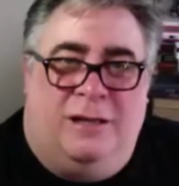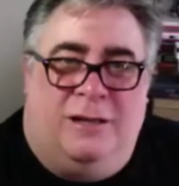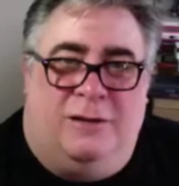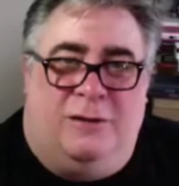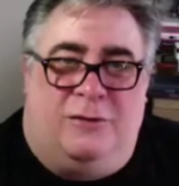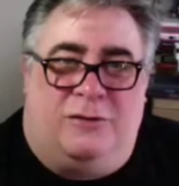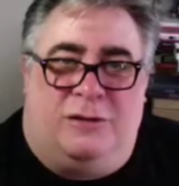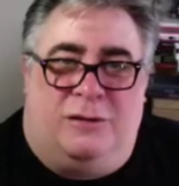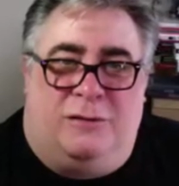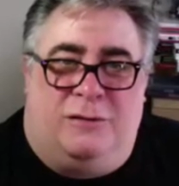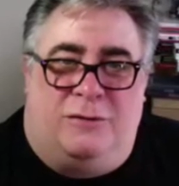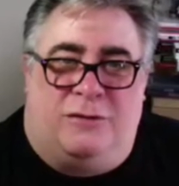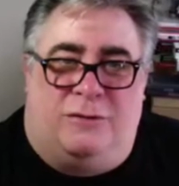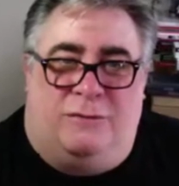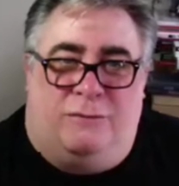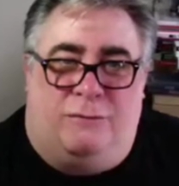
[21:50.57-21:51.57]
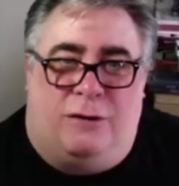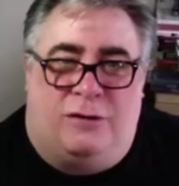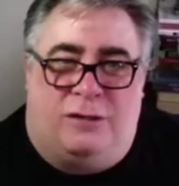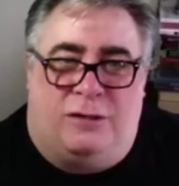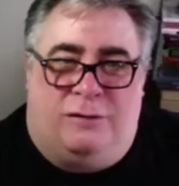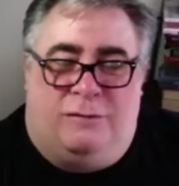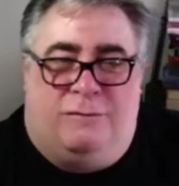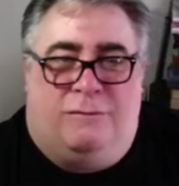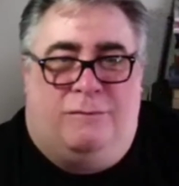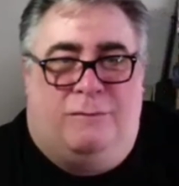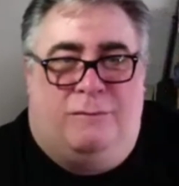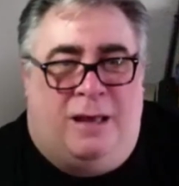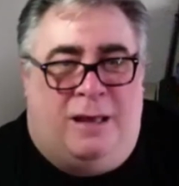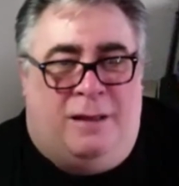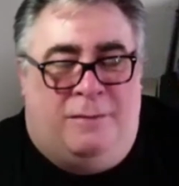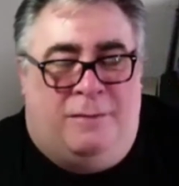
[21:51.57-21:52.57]
Lots of Russian
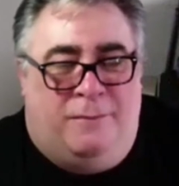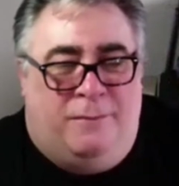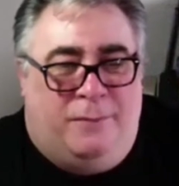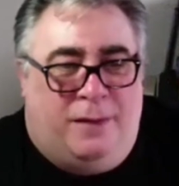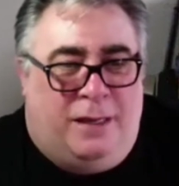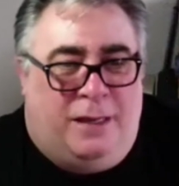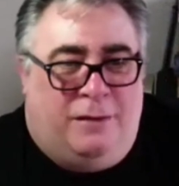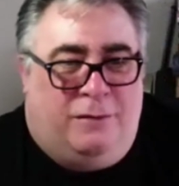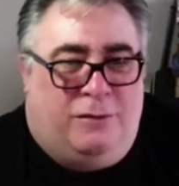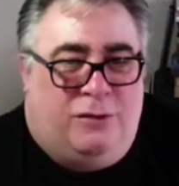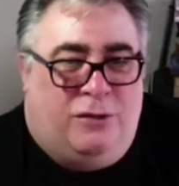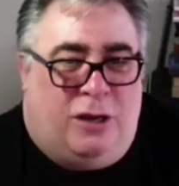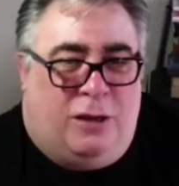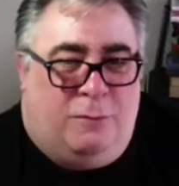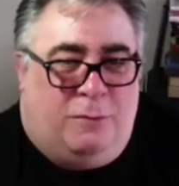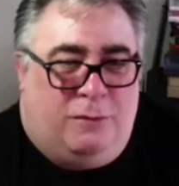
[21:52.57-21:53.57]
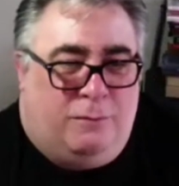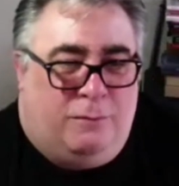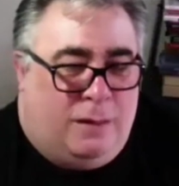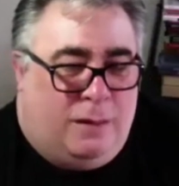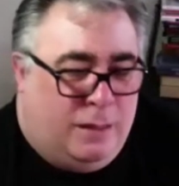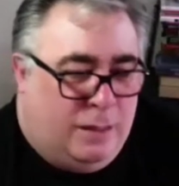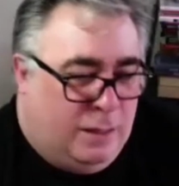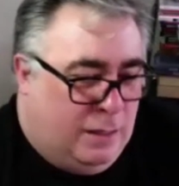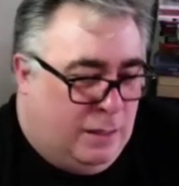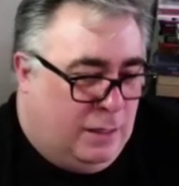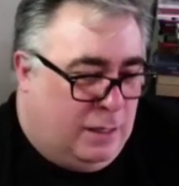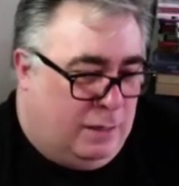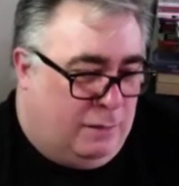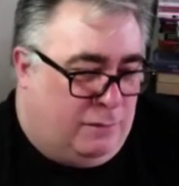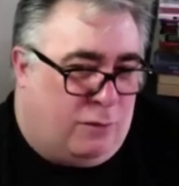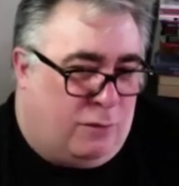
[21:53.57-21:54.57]
and German
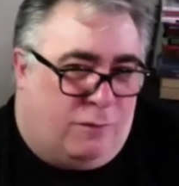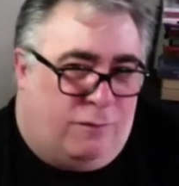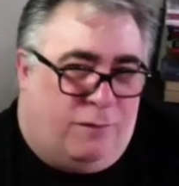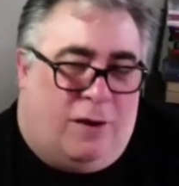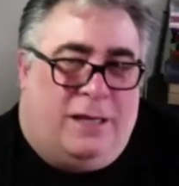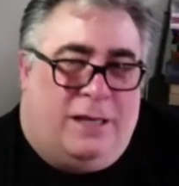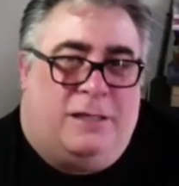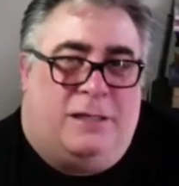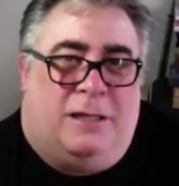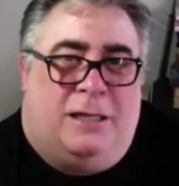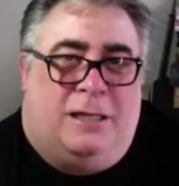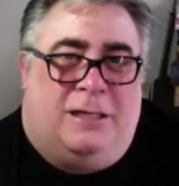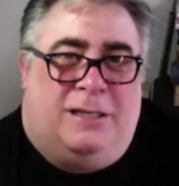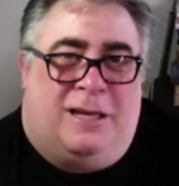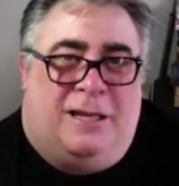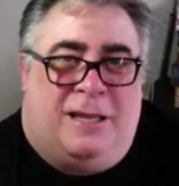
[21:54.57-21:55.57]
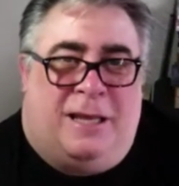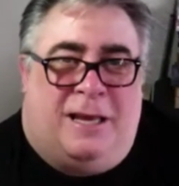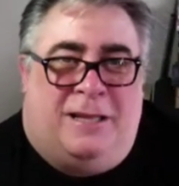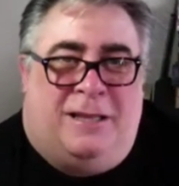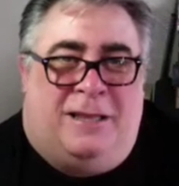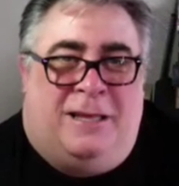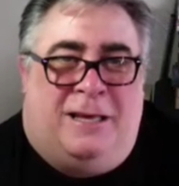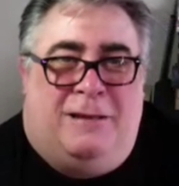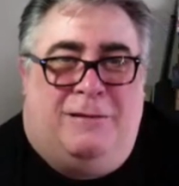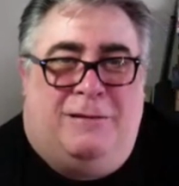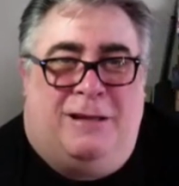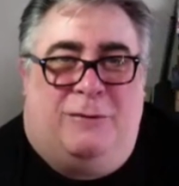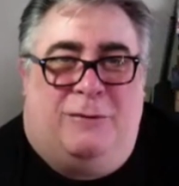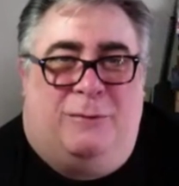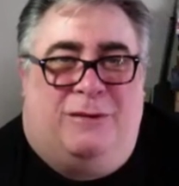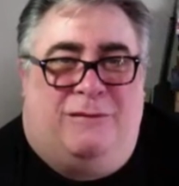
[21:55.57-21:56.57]
dog fights and things like that in there. That
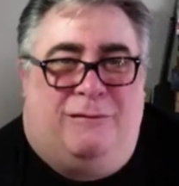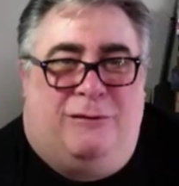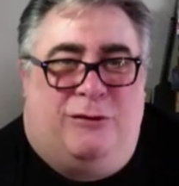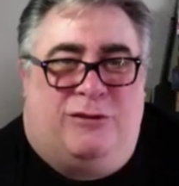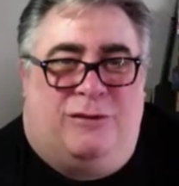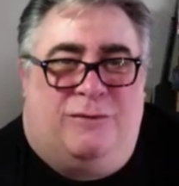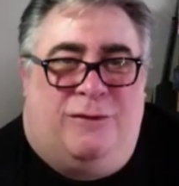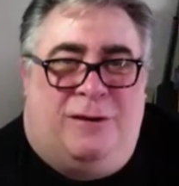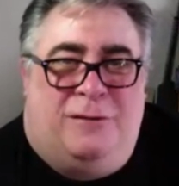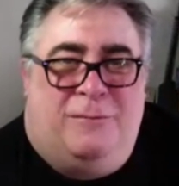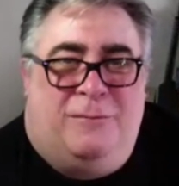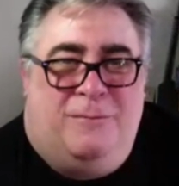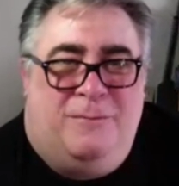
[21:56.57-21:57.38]
will be lots of fun.